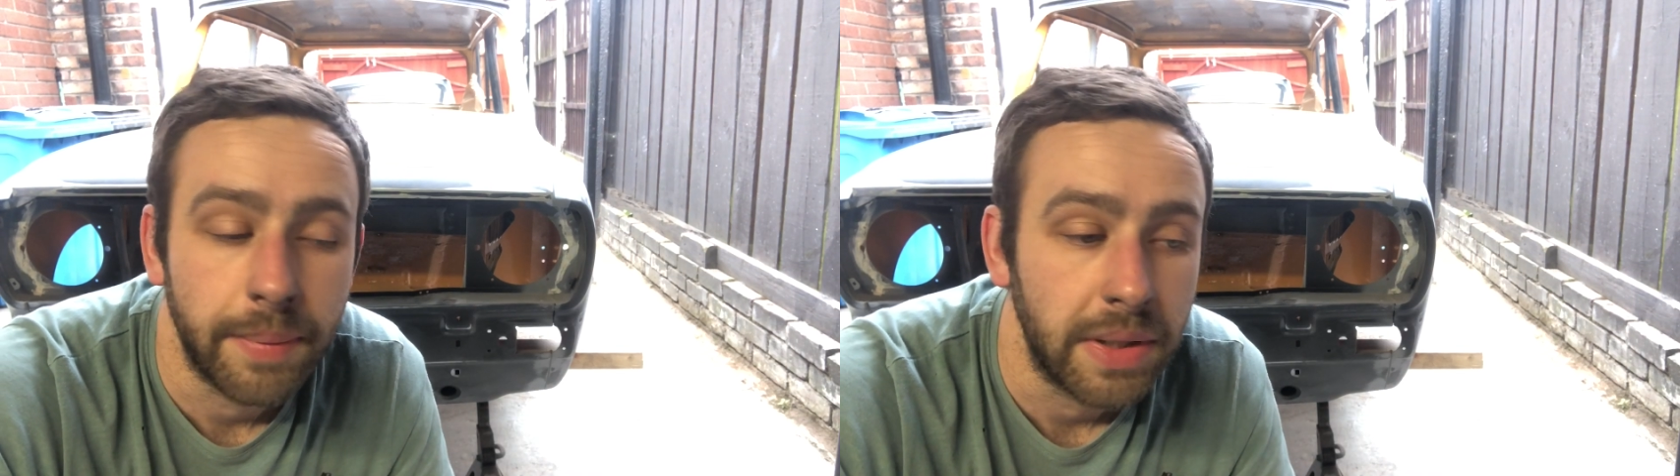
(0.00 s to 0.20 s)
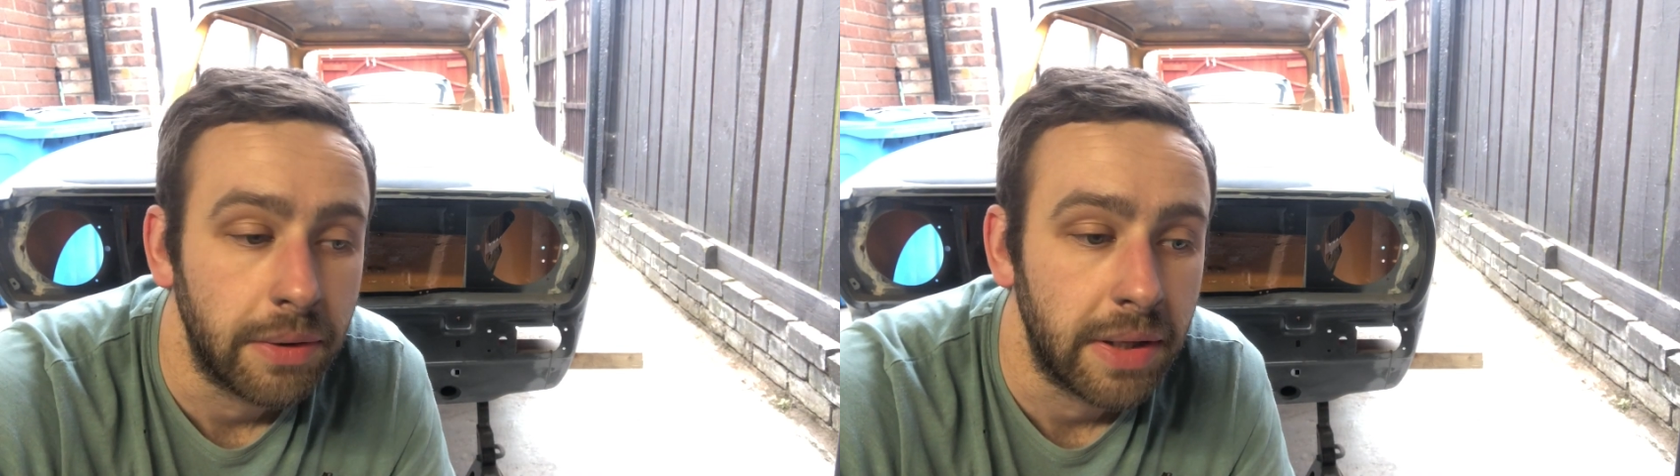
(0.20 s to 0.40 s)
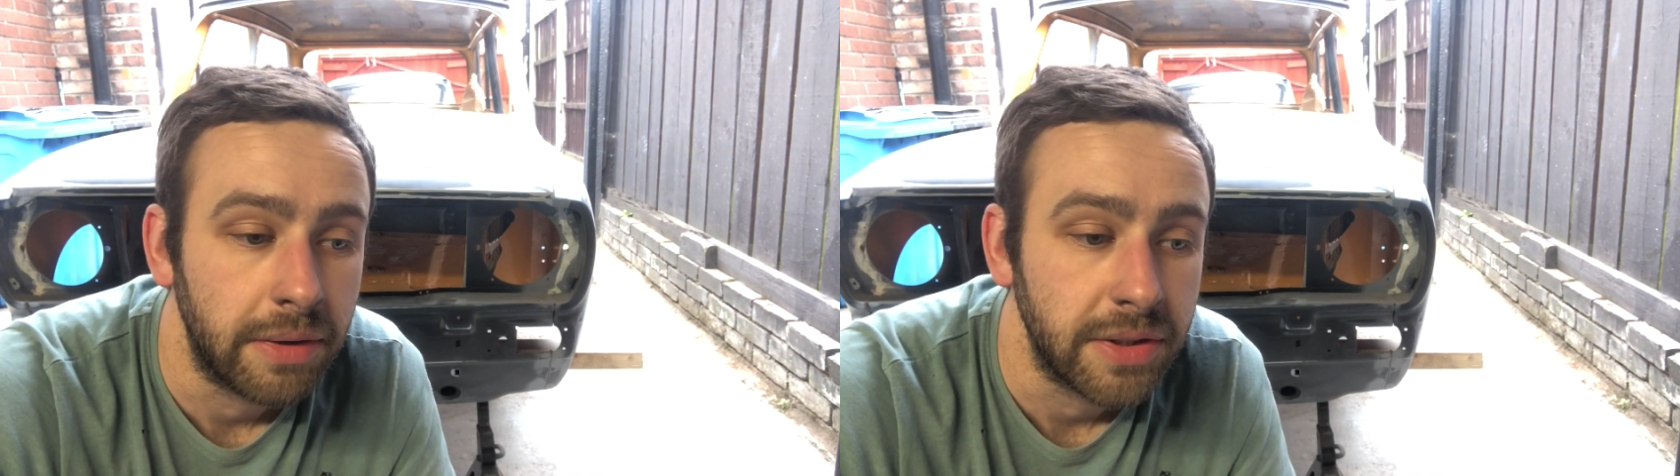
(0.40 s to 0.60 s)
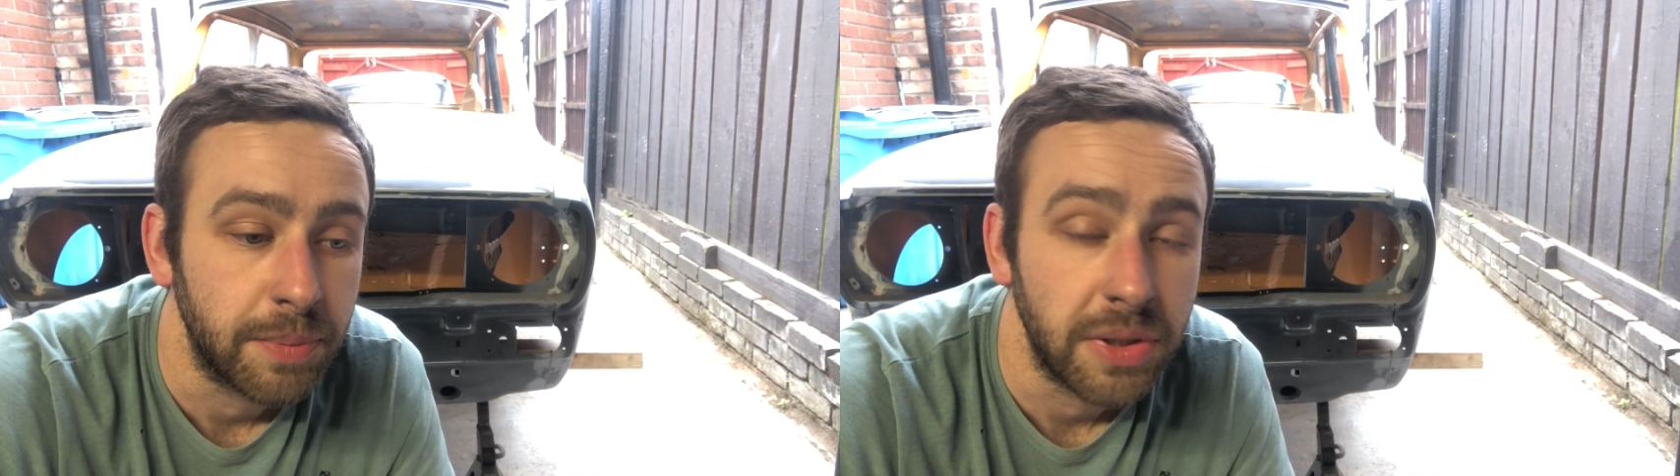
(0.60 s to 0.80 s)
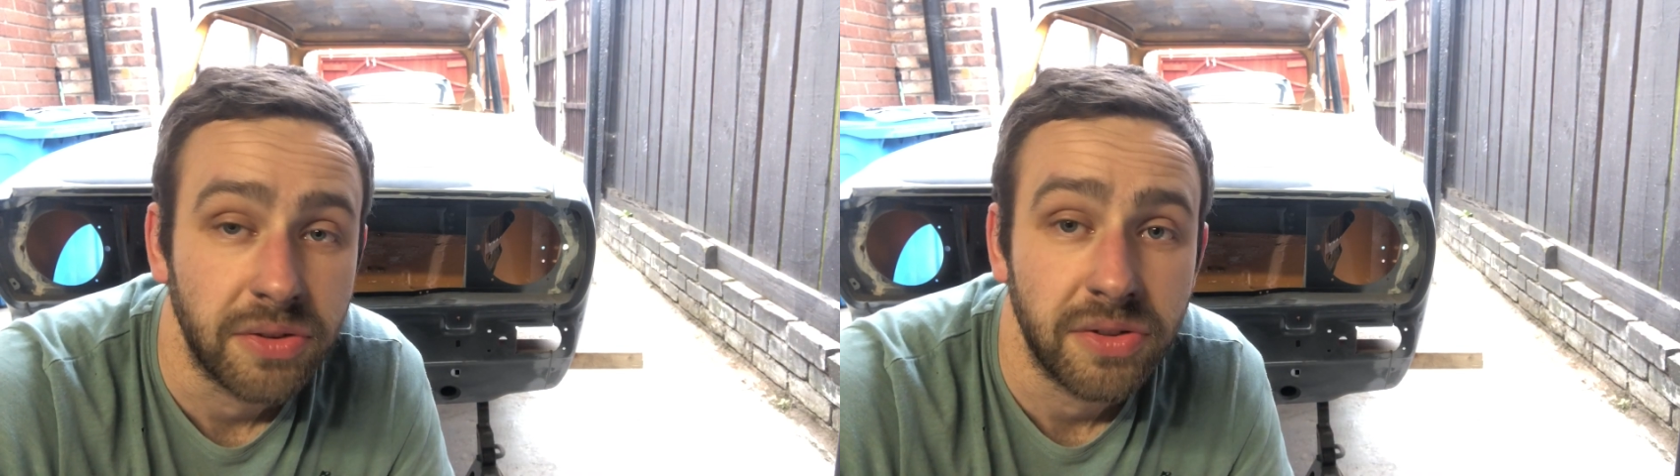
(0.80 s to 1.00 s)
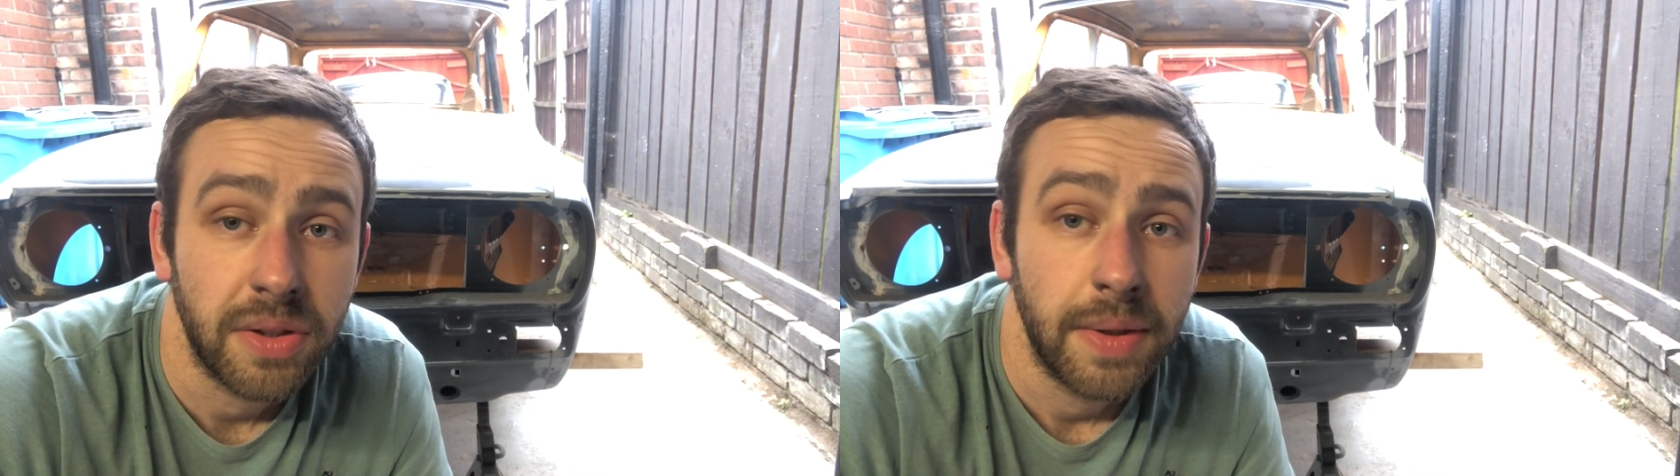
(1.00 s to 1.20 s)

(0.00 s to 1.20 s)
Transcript: metal areas, because